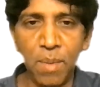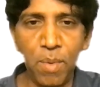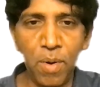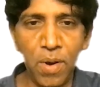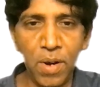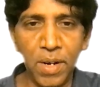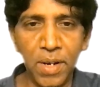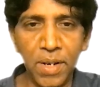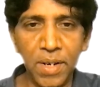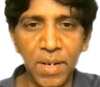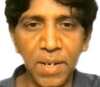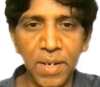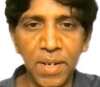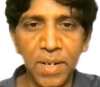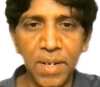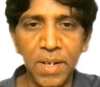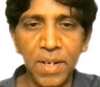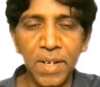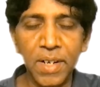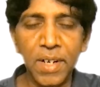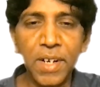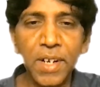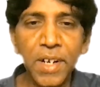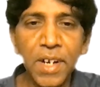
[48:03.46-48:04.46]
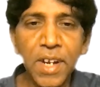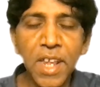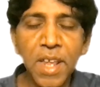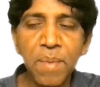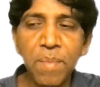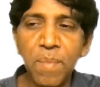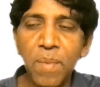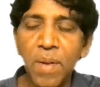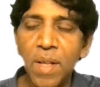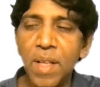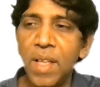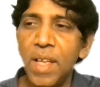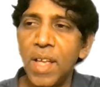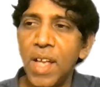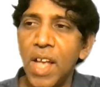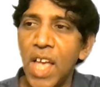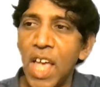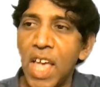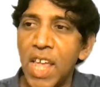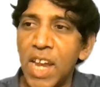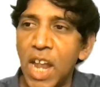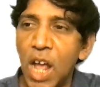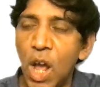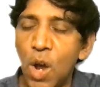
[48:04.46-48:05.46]
about it. Dream
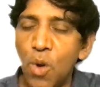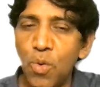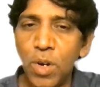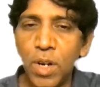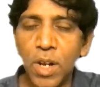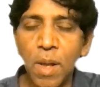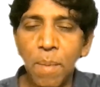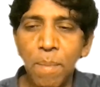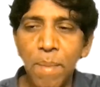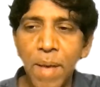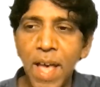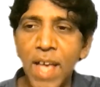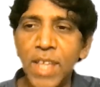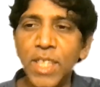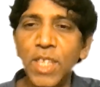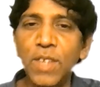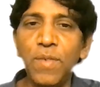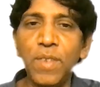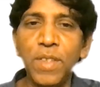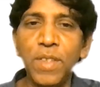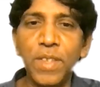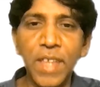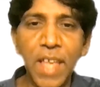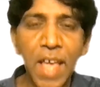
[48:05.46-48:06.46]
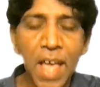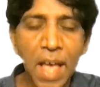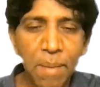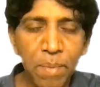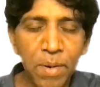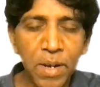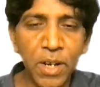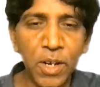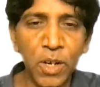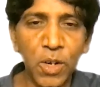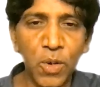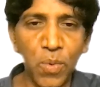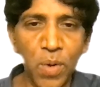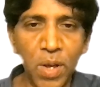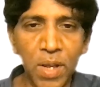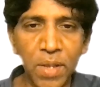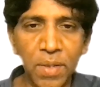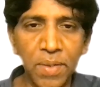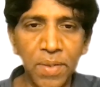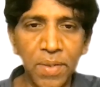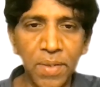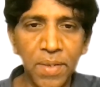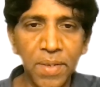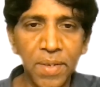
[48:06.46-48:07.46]
an outcome as if it's happening to
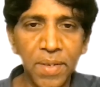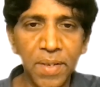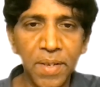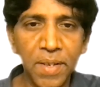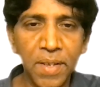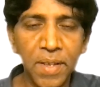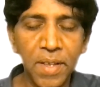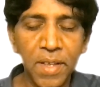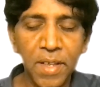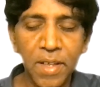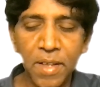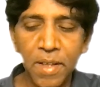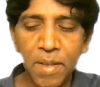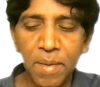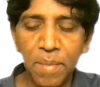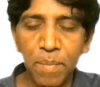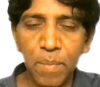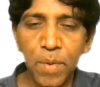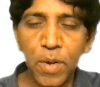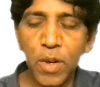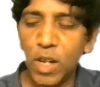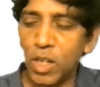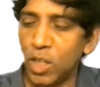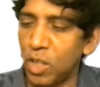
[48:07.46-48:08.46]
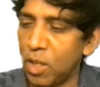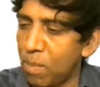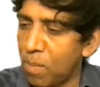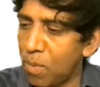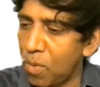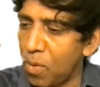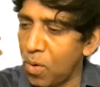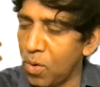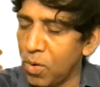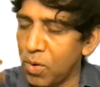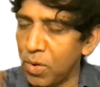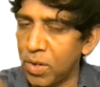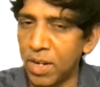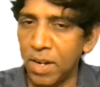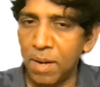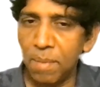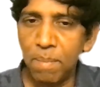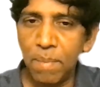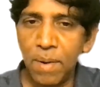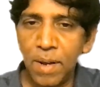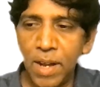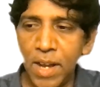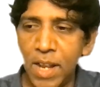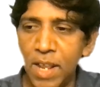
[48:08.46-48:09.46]
us. Because the more you can
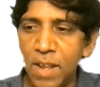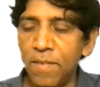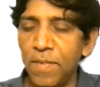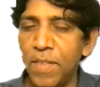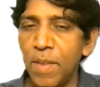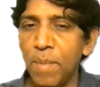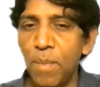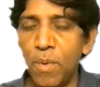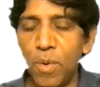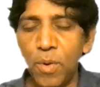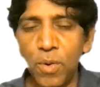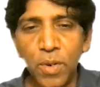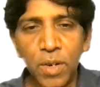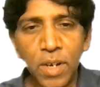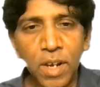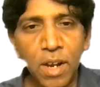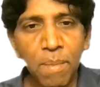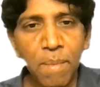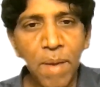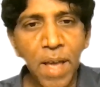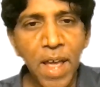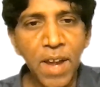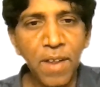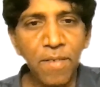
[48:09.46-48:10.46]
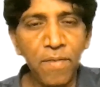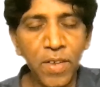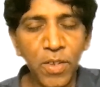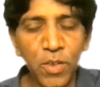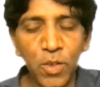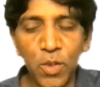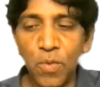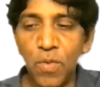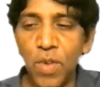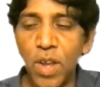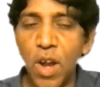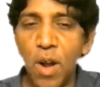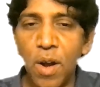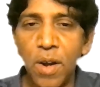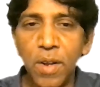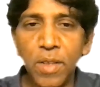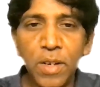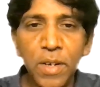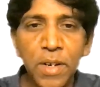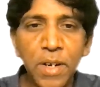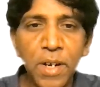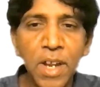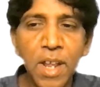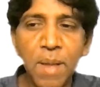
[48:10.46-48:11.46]
believe, the more you can manifest. So we got to
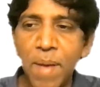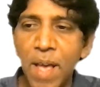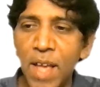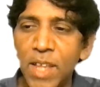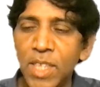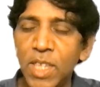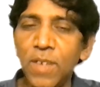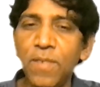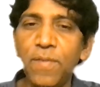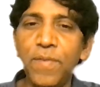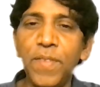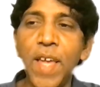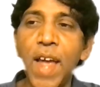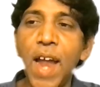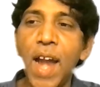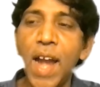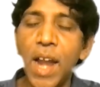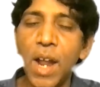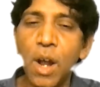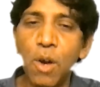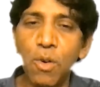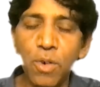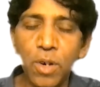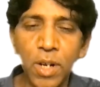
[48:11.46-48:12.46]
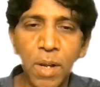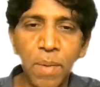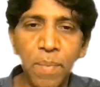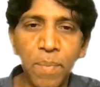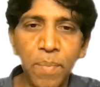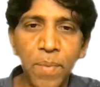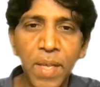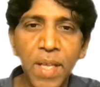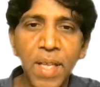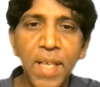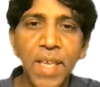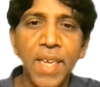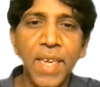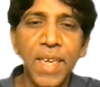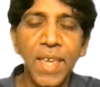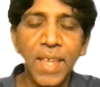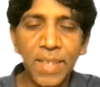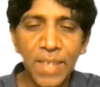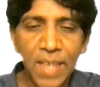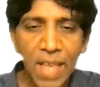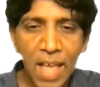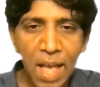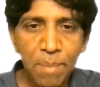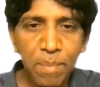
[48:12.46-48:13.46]
dream as if that outcome
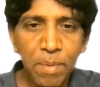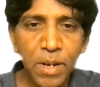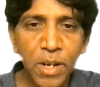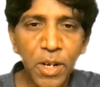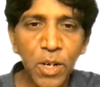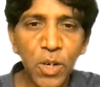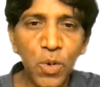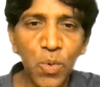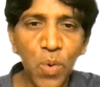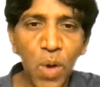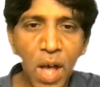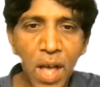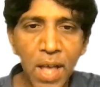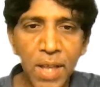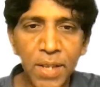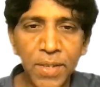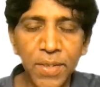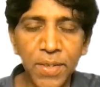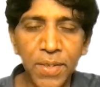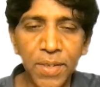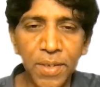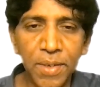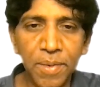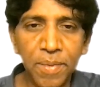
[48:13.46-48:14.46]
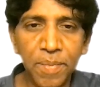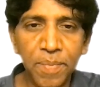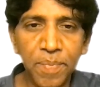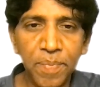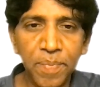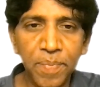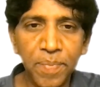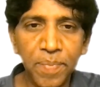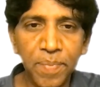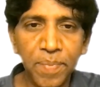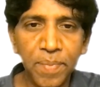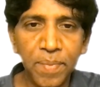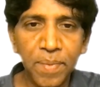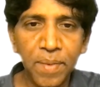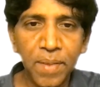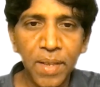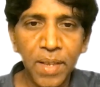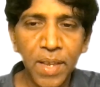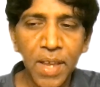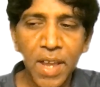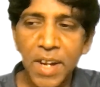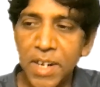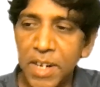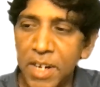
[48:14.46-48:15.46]
is happening to us.
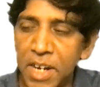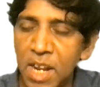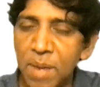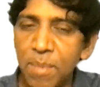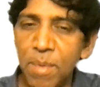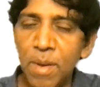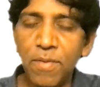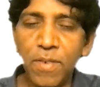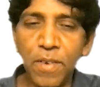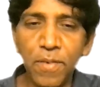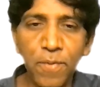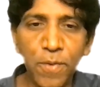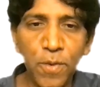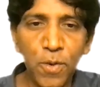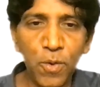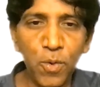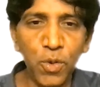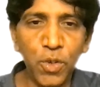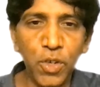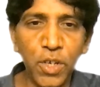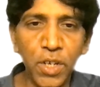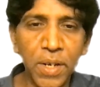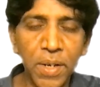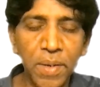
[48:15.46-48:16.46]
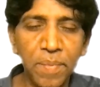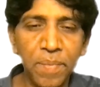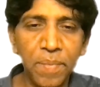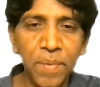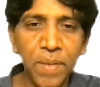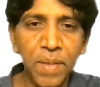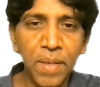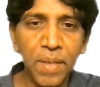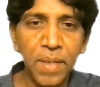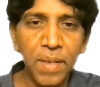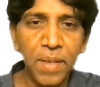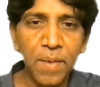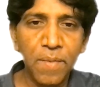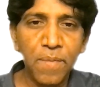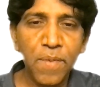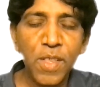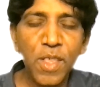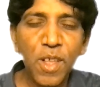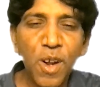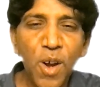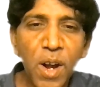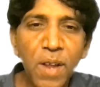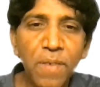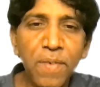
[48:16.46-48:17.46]
A dream of a future with
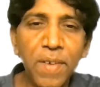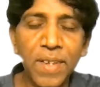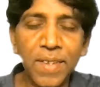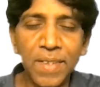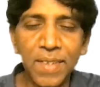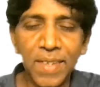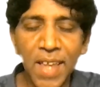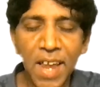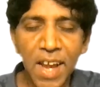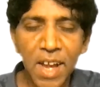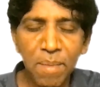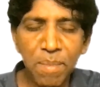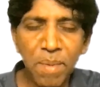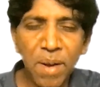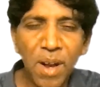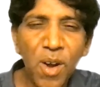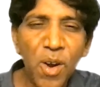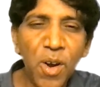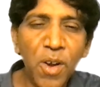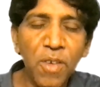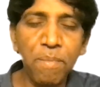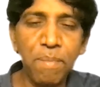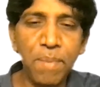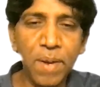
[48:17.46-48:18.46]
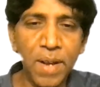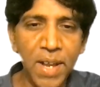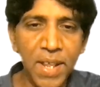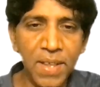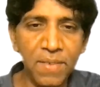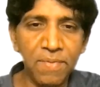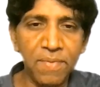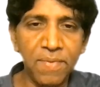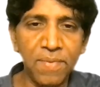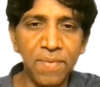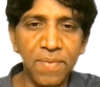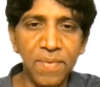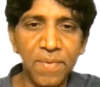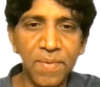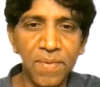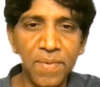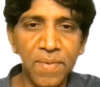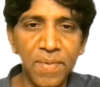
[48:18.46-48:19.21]
a lot of excitement, a lot of belief.